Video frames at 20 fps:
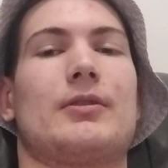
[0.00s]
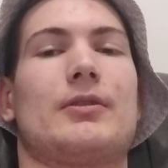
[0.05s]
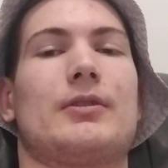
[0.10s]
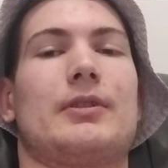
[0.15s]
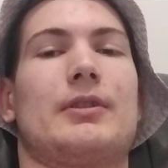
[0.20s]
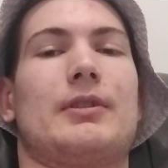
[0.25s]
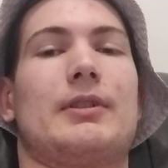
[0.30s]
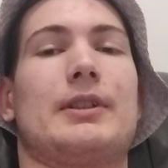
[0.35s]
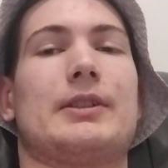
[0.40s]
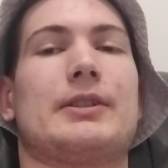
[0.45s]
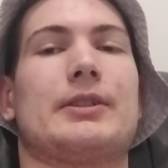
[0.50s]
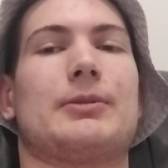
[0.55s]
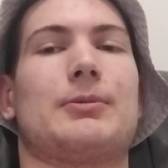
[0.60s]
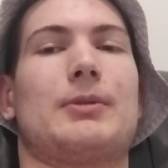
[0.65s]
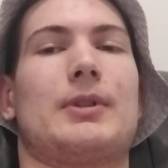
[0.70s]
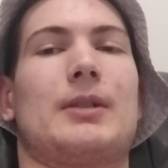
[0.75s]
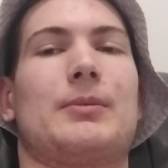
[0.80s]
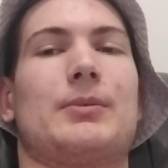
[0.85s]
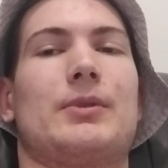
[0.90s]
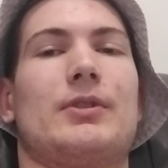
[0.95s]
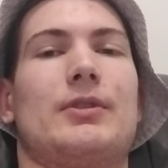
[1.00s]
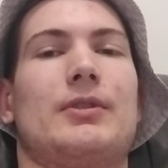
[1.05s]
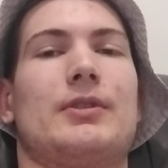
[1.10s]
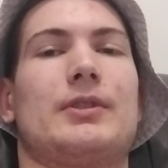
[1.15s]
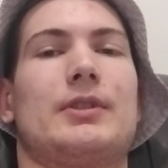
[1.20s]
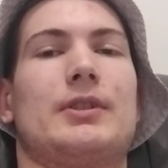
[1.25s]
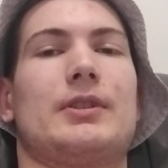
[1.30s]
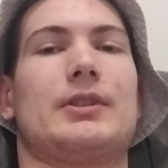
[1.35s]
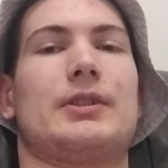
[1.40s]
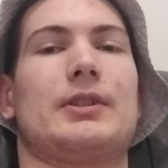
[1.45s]
the reason why I'm doing
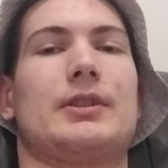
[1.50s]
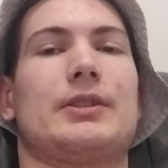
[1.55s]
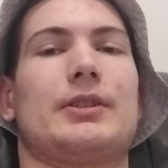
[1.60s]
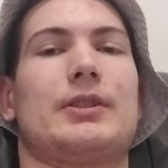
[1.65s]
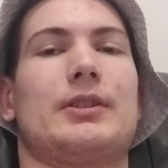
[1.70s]
this is